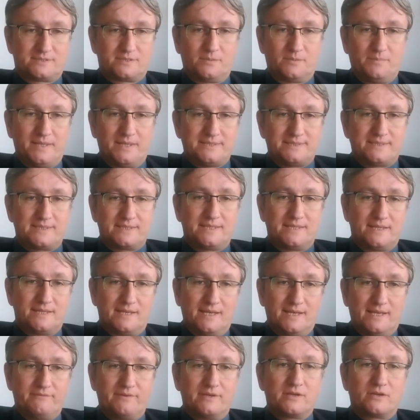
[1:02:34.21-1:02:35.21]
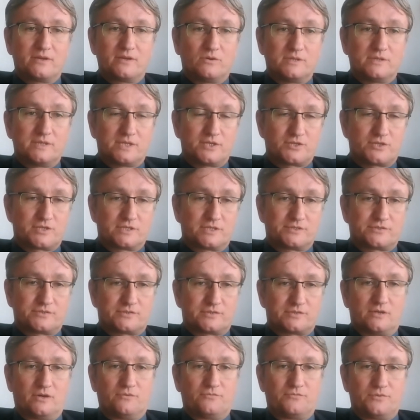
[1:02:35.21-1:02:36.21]
the basic living conditions
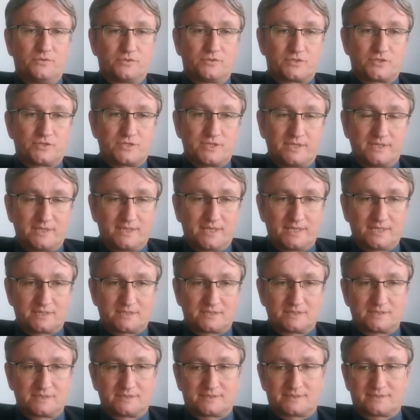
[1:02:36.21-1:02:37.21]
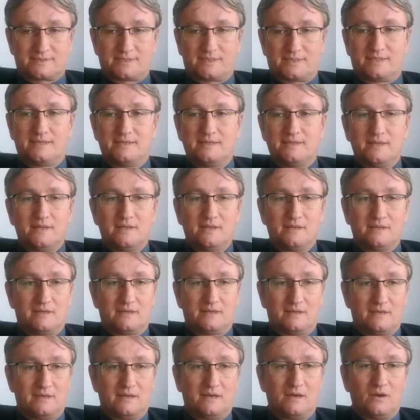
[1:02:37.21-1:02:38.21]
of future generations
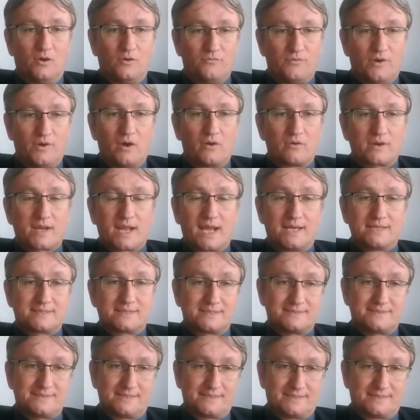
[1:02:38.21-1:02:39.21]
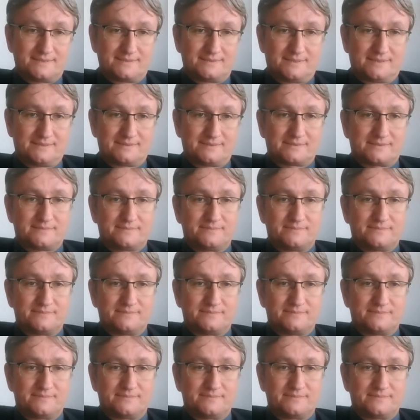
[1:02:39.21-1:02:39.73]
of our country citizens.